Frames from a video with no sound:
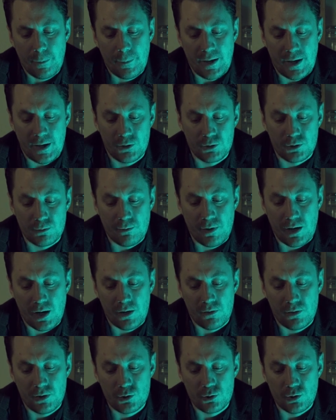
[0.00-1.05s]
I got
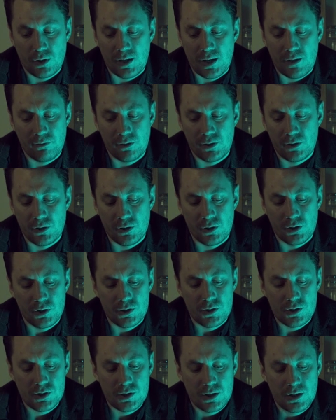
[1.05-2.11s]
married to a lovely
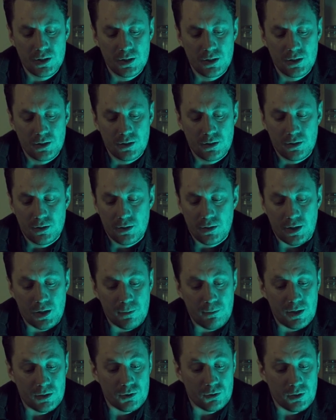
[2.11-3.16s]
nurse I
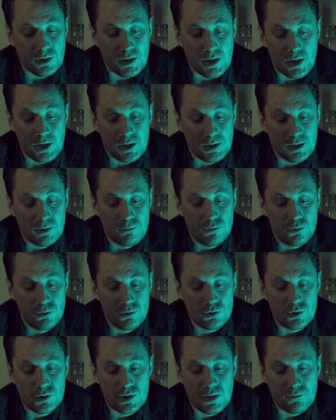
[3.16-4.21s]
met online and
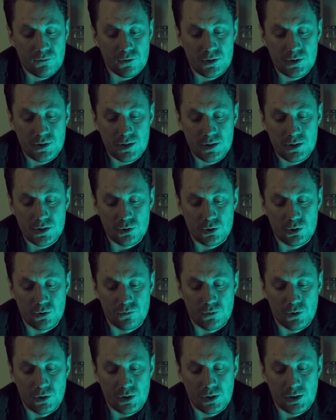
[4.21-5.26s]
moved to San Francisco to
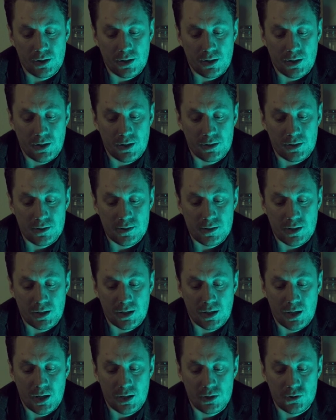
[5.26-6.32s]
work at a
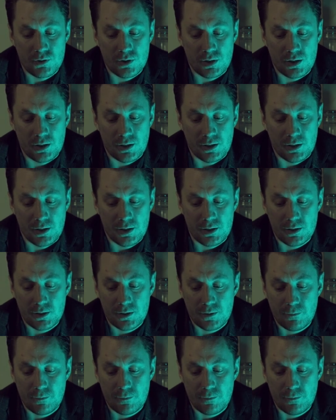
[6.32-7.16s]
psychiatry clinic.